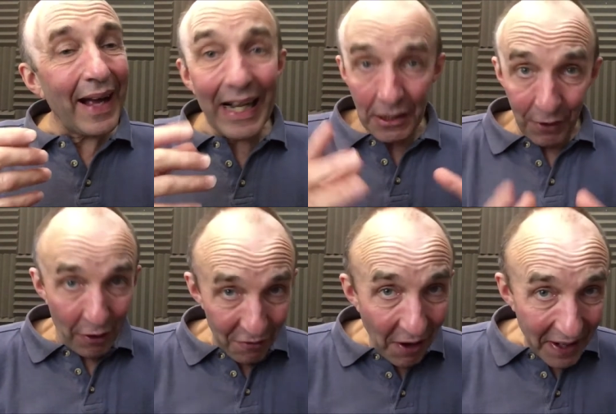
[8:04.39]
It's
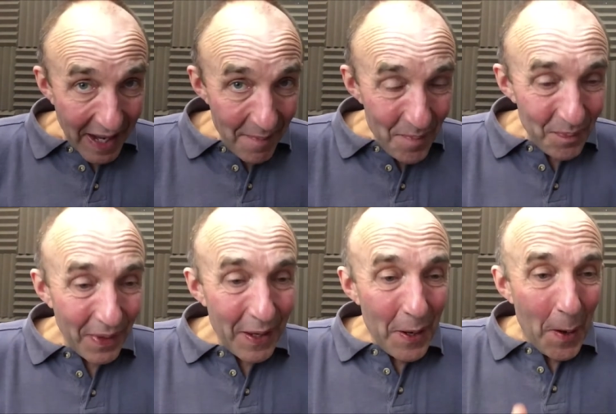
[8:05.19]
very funny,
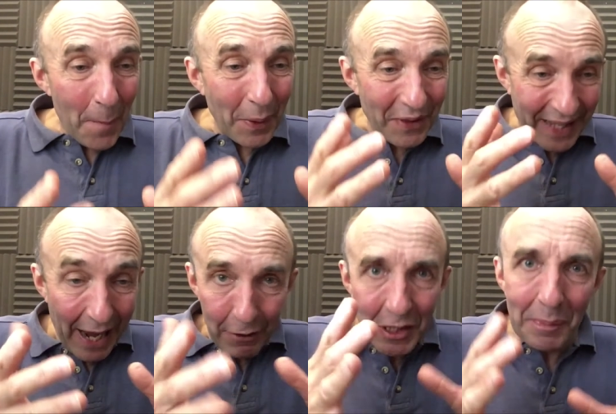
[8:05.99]
but the
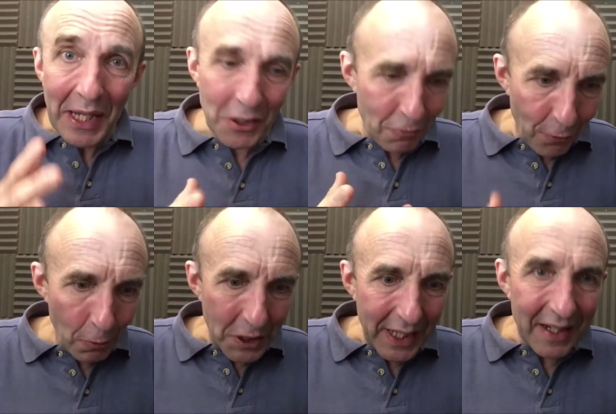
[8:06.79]
character Basil
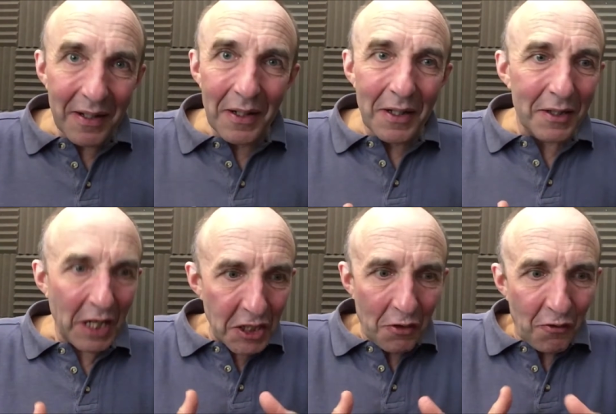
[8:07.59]
Fawlty
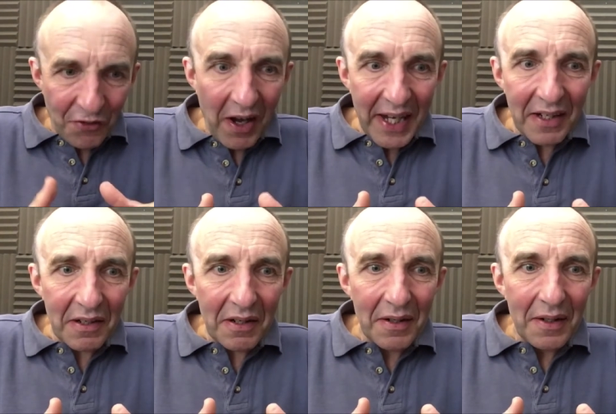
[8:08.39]
doesn't
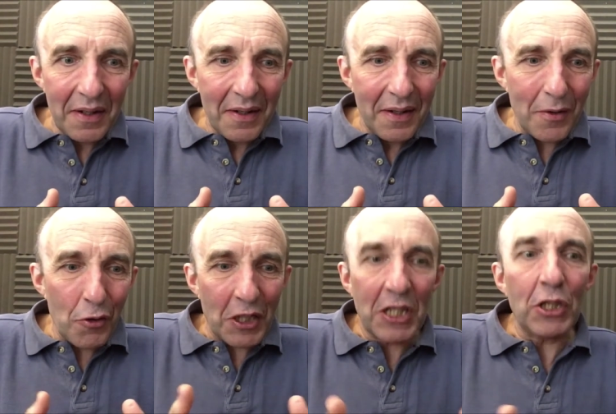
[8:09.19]
find
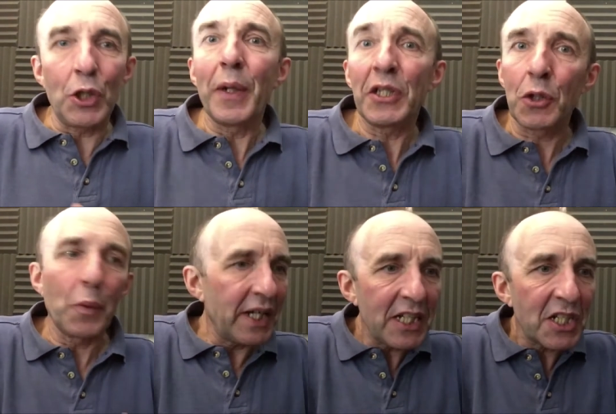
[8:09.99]
the situation
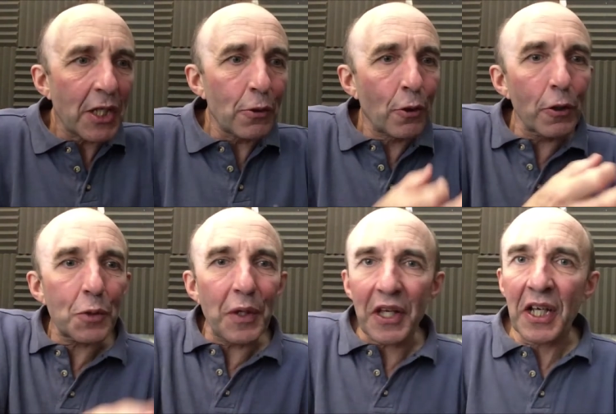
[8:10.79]
where he's so cross
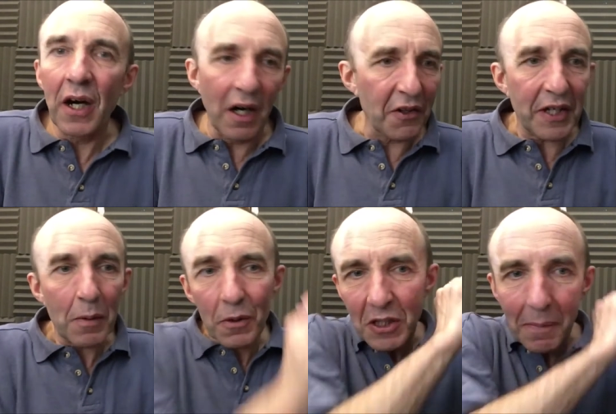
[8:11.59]
with a car that he
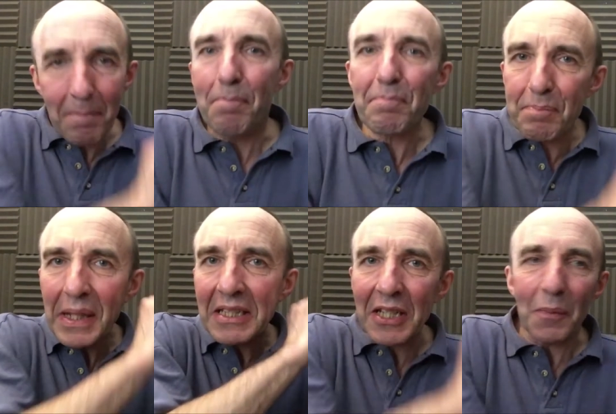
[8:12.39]
wants to
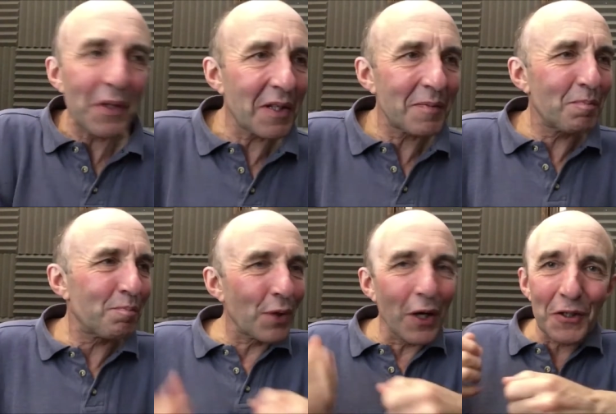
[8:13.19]
beat it with a
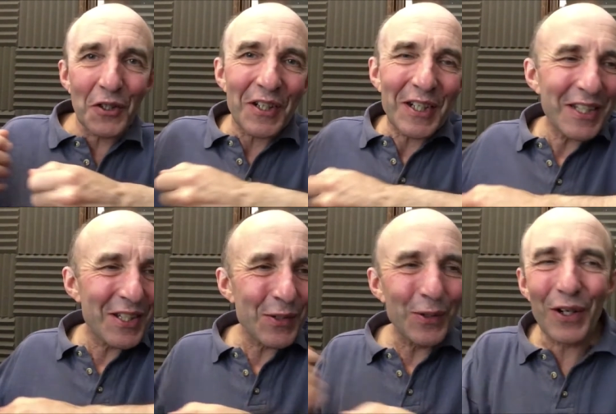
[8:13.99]
branch that he's
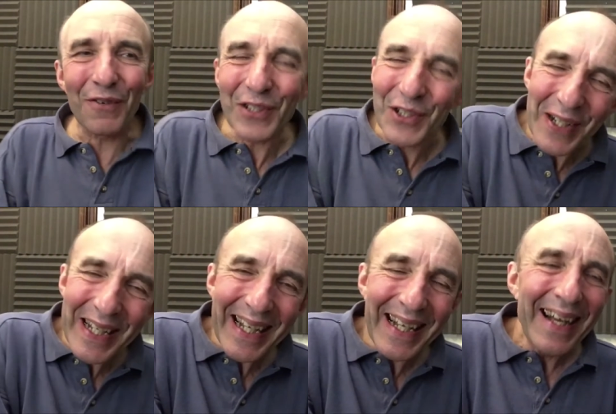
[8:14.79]
torn off a tree.